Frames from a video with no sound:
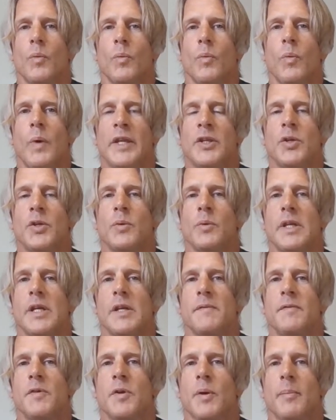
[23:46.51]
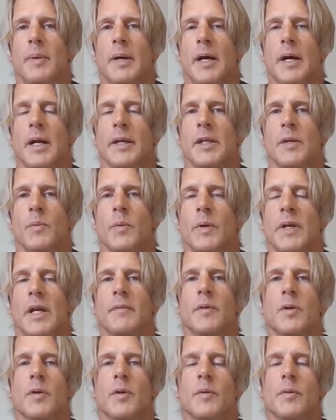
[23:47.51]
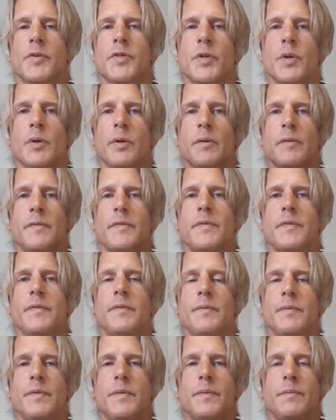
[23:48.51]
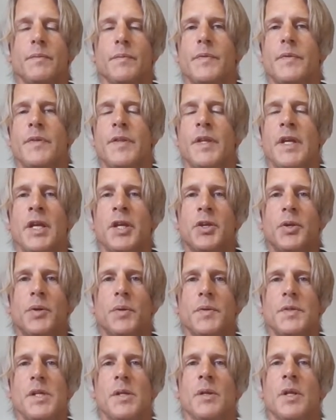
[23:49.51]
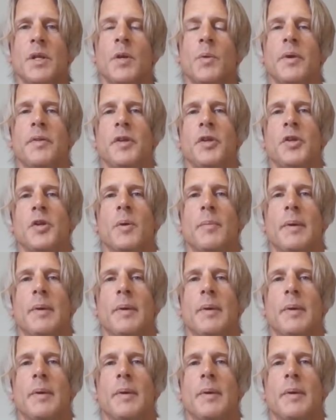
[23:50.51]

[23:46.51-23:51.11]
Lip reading: when you leave your body, whatever sort of thing you're dealing with in your